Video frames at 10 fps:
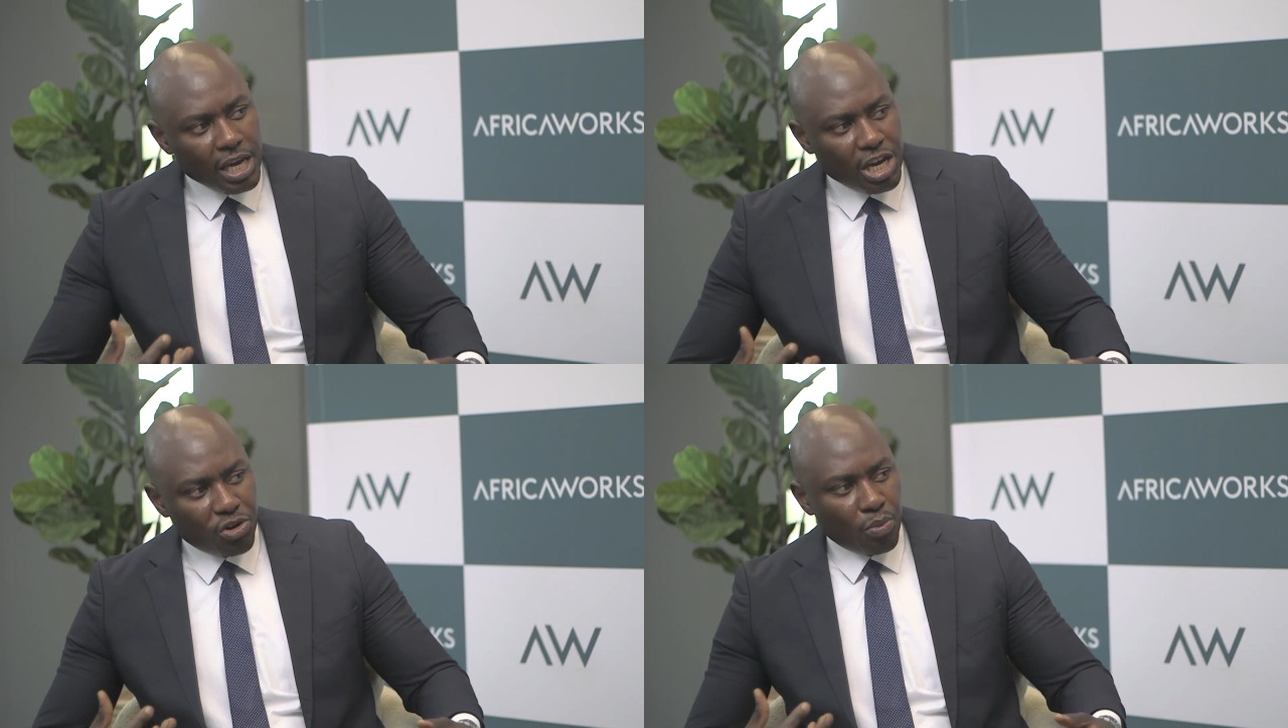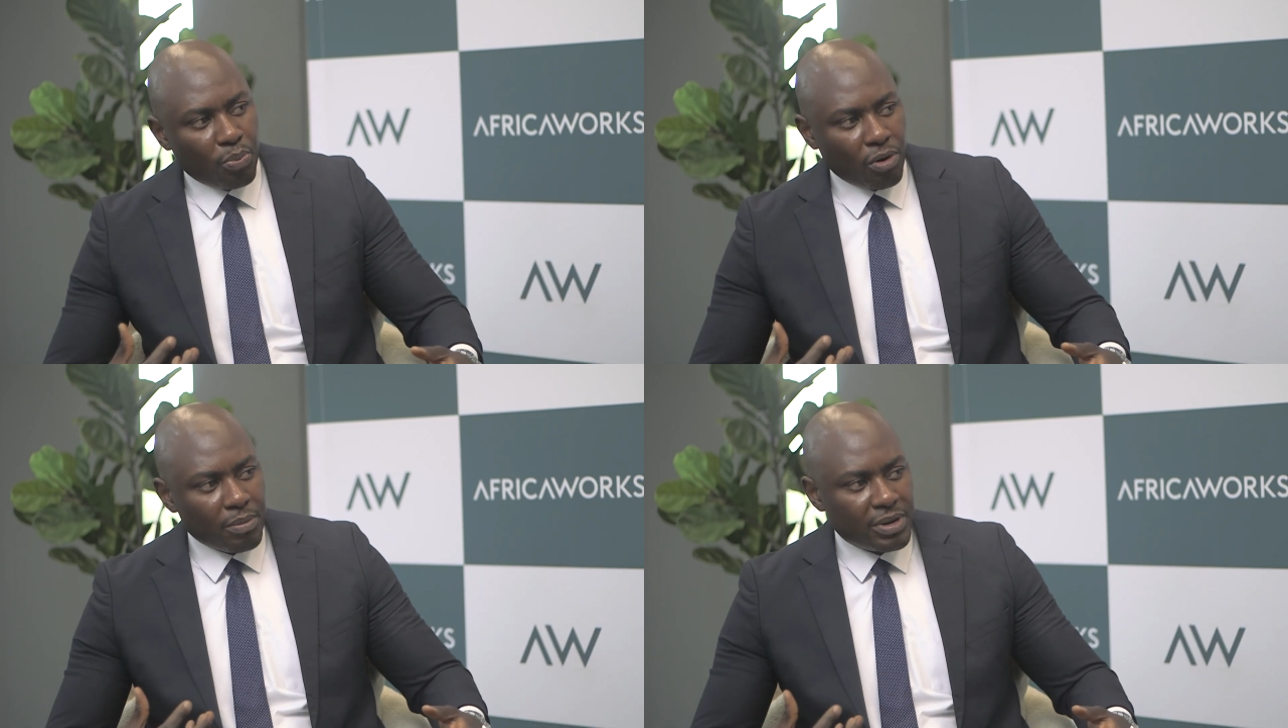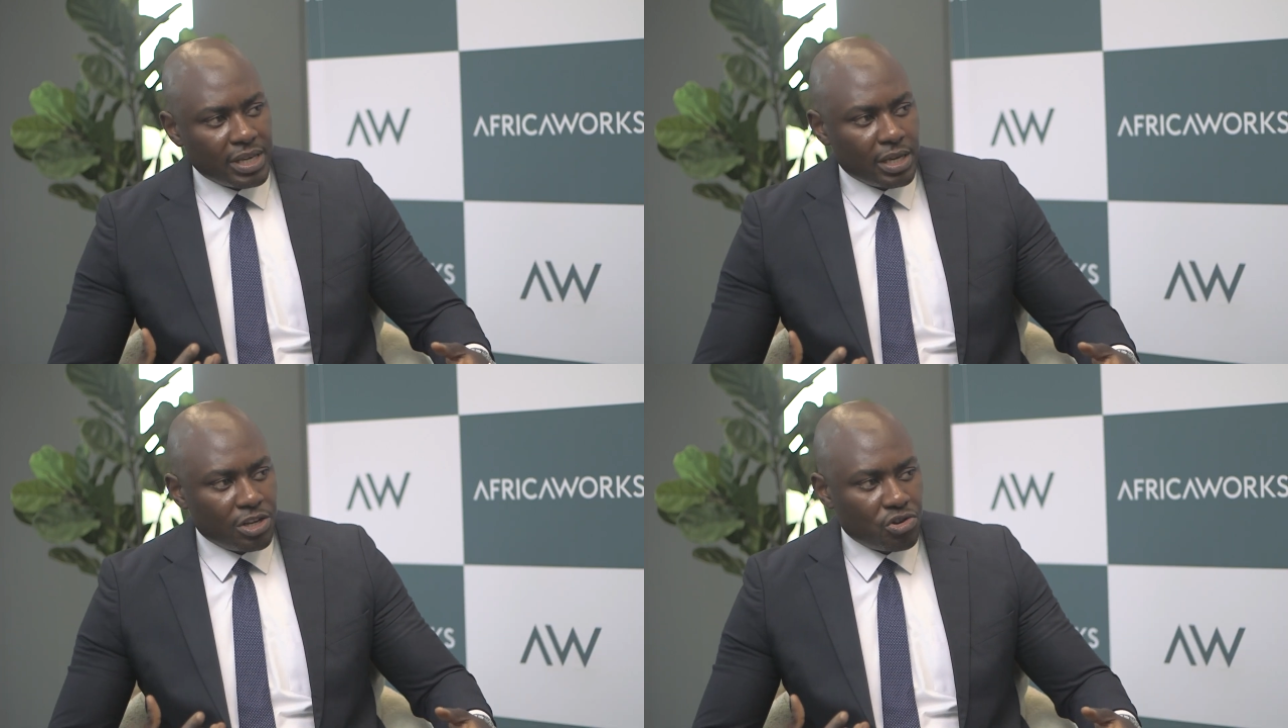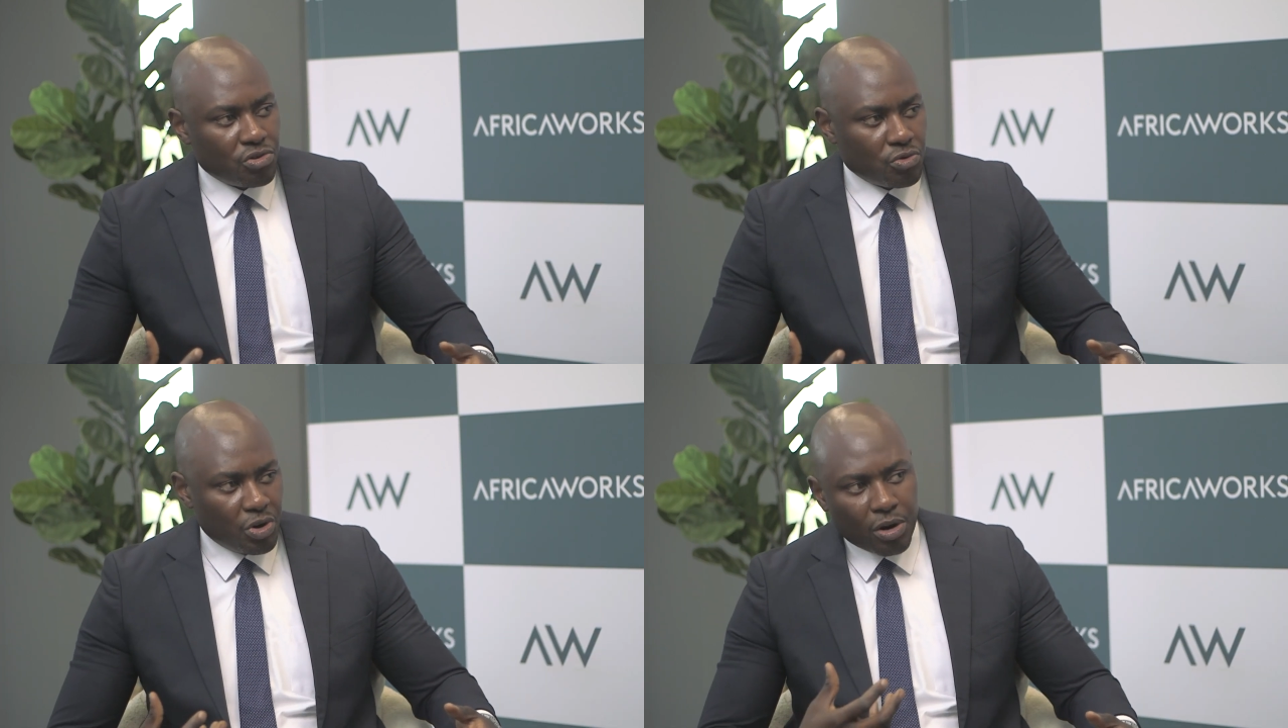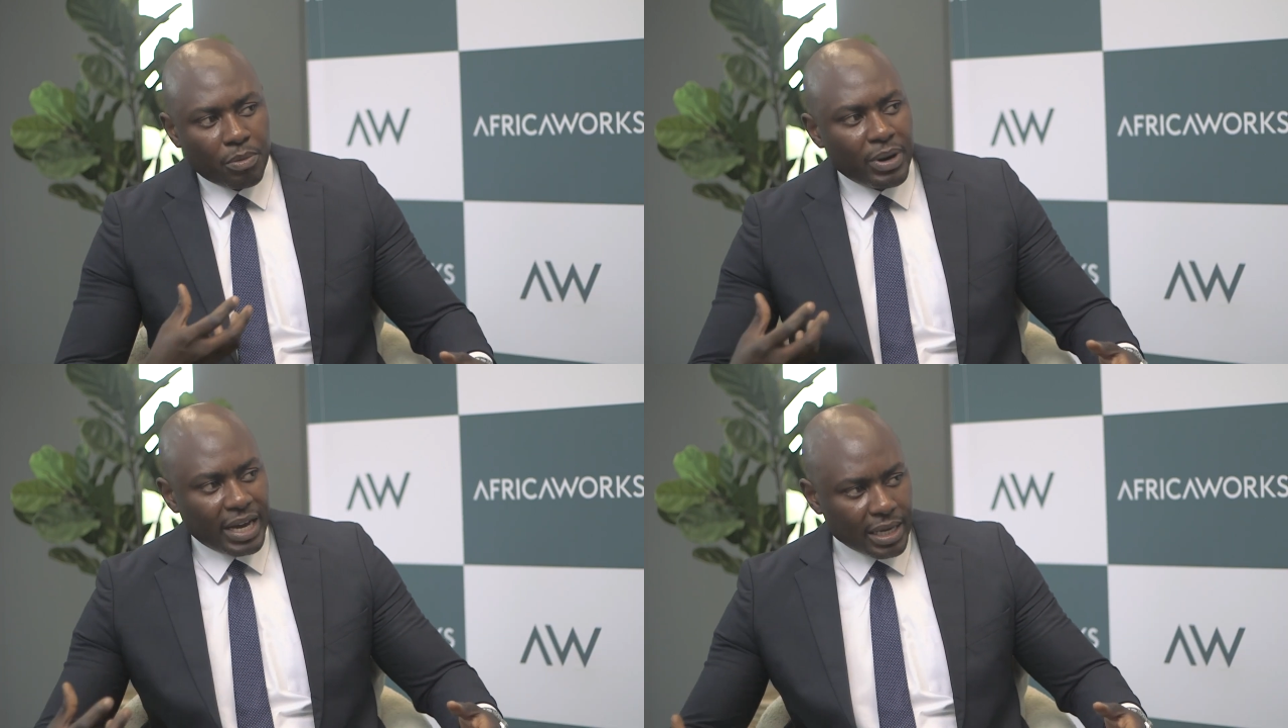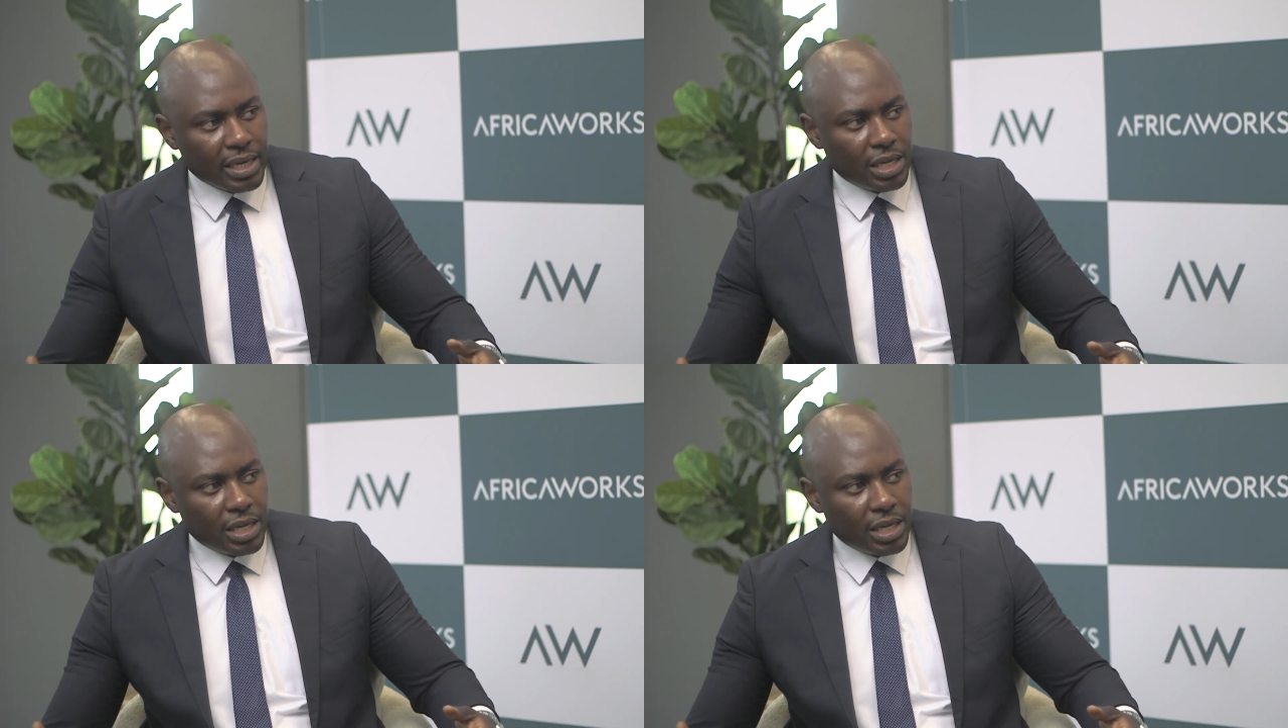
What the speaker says: it will probably trickle back